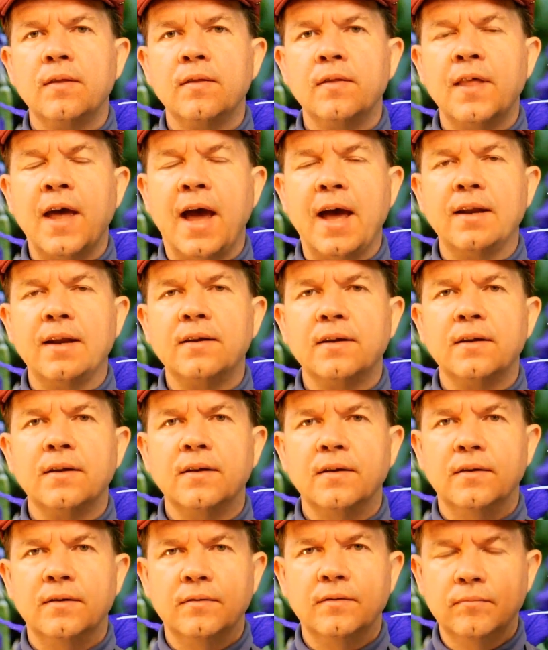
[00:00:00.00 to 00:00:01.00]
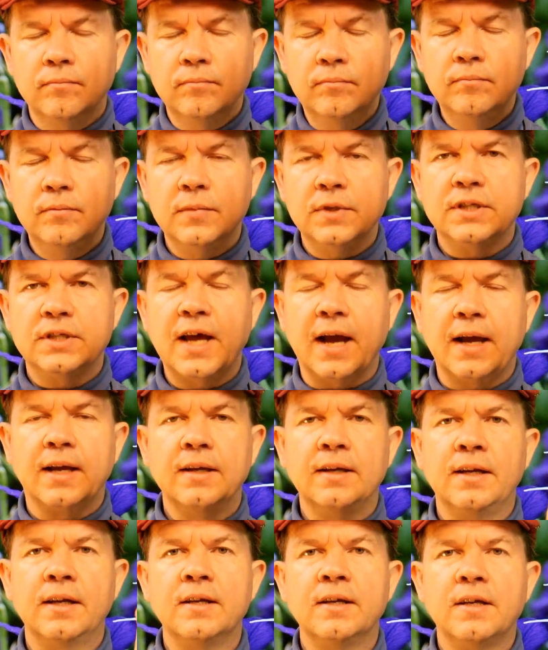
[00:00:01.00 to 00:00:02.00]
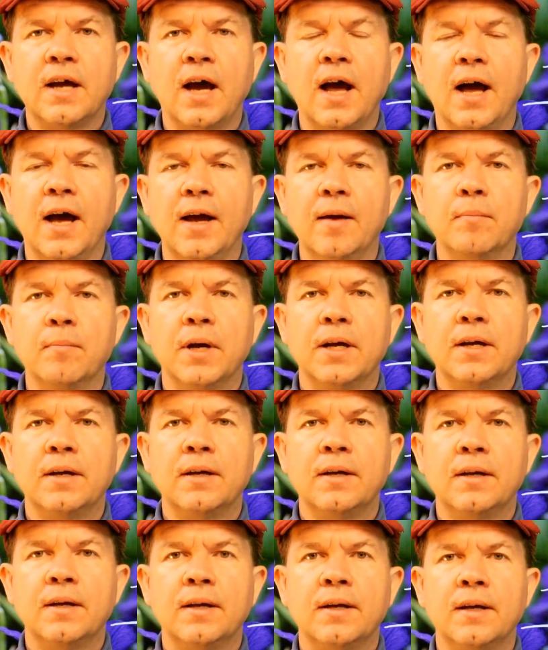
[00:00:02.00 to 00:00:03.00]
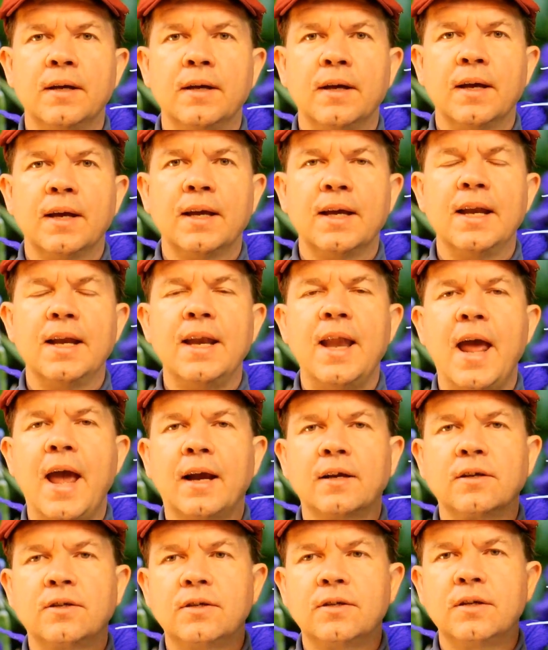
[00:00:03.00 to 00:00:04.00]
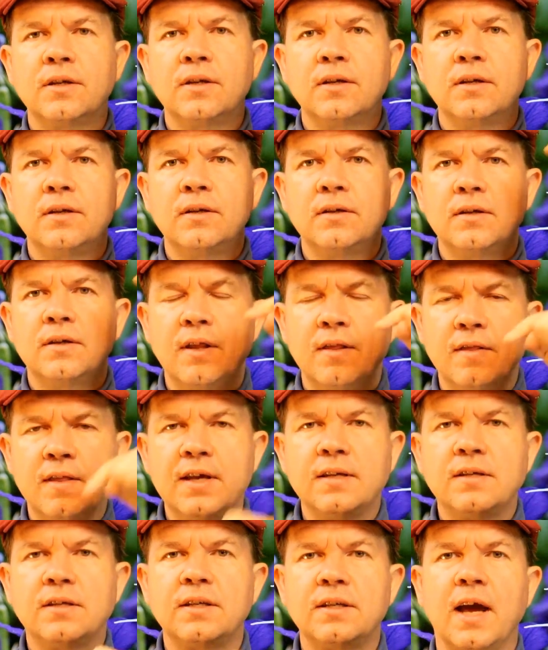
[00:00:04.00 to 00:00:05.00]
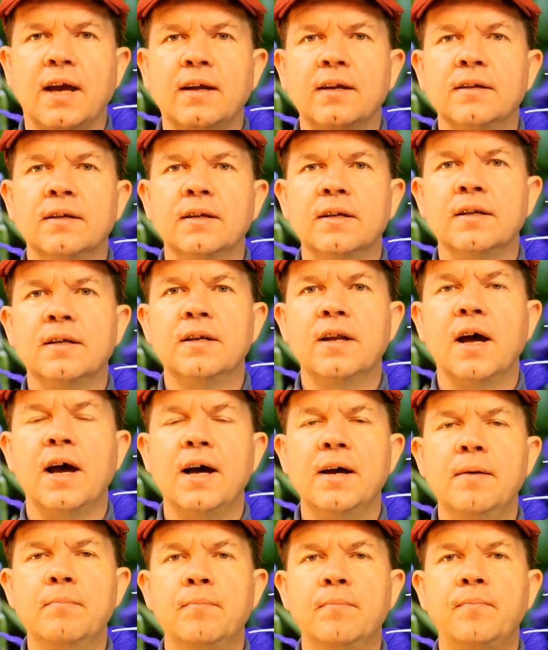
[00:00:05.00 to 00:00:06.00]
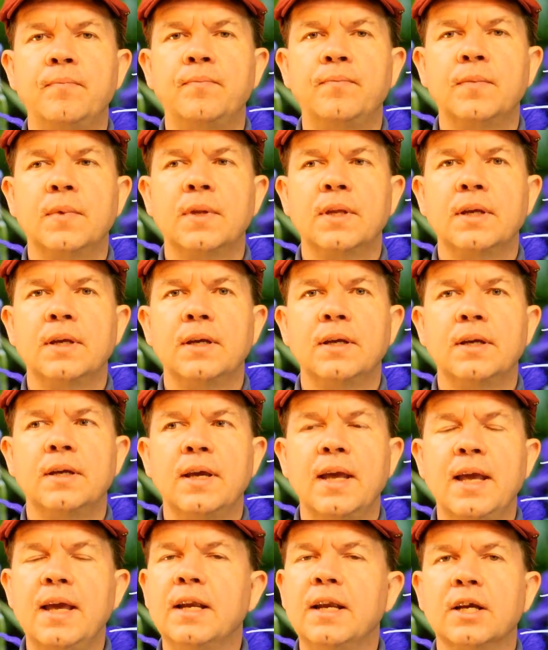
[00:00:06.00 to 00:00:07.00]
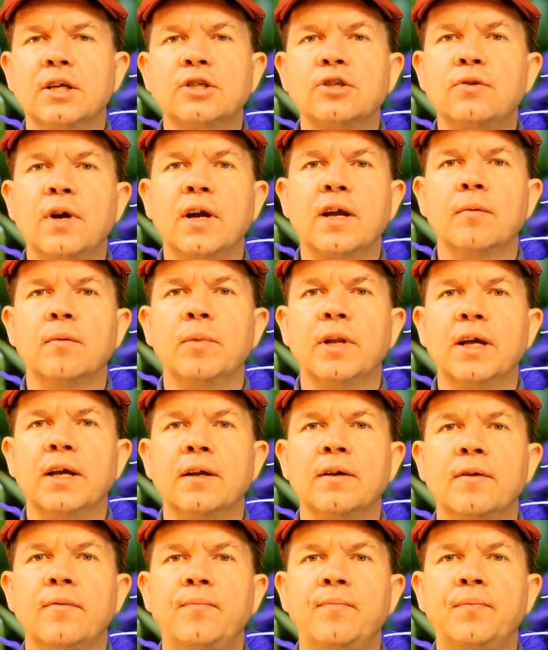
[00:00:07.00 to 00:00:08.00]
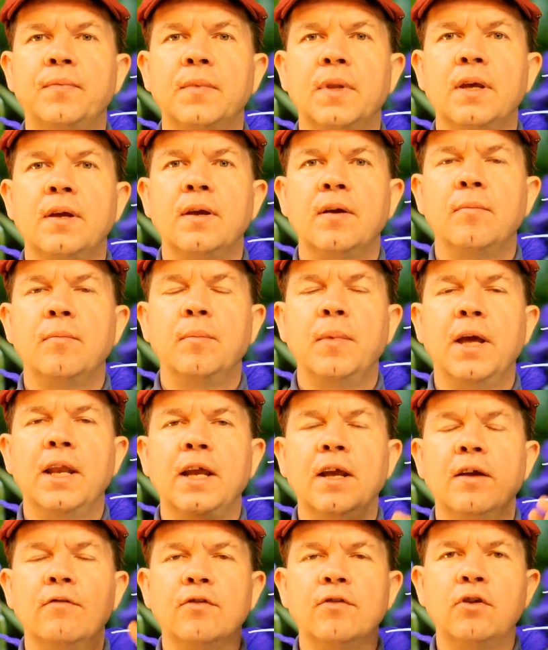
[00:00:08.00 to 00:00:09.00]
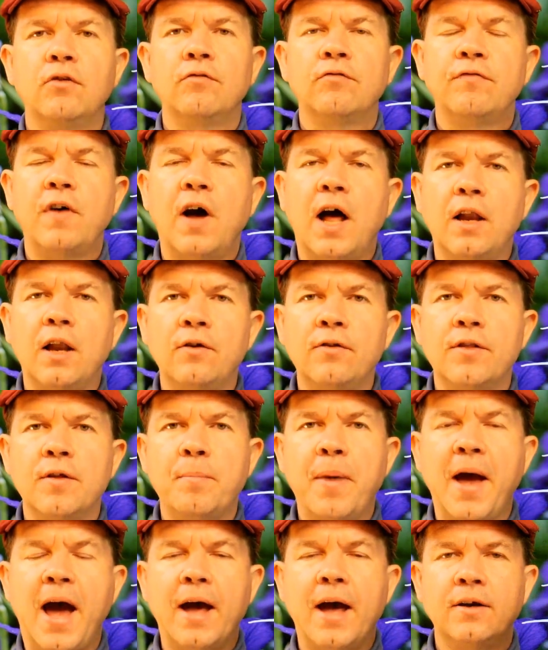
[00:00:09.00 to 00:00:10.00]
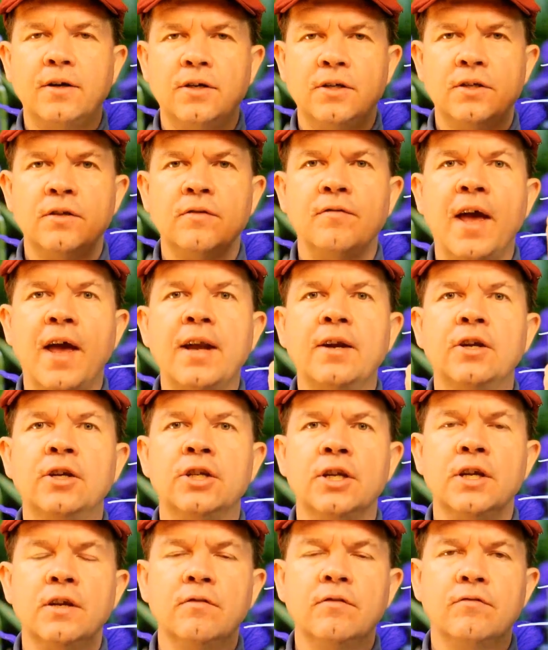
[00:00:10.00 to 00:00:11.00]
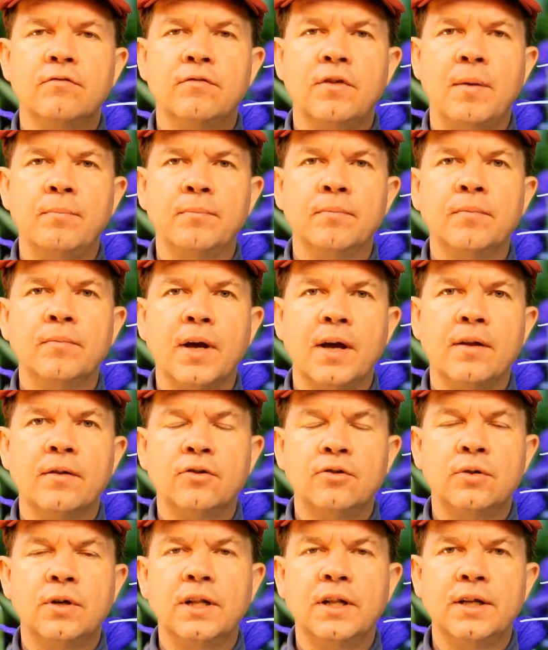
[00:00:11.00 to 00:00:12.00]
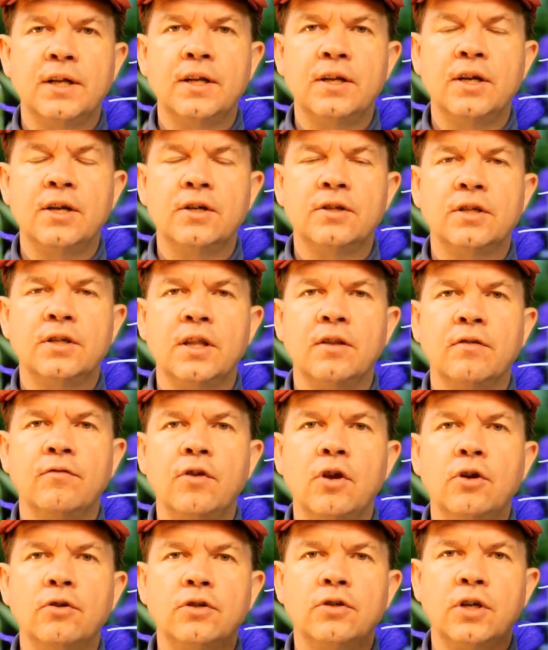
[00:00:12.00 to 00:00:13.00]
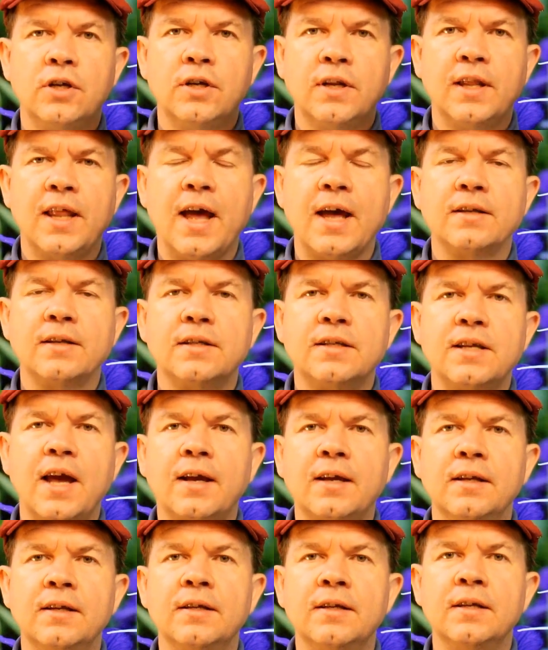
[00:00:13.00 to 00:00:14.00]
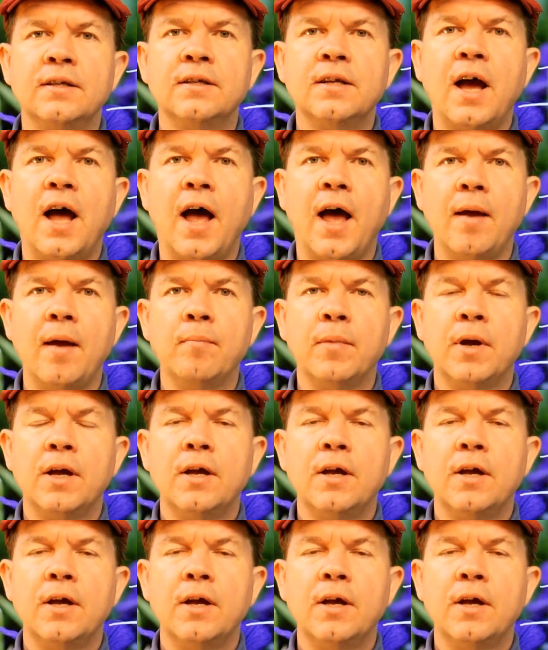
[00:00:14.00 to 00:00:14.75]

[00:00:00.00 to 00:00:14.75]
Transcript: That second in time connects to this second in time inextricably. Meaning if you follow the patterns of energy from 1 trillion years in the future to that second in time,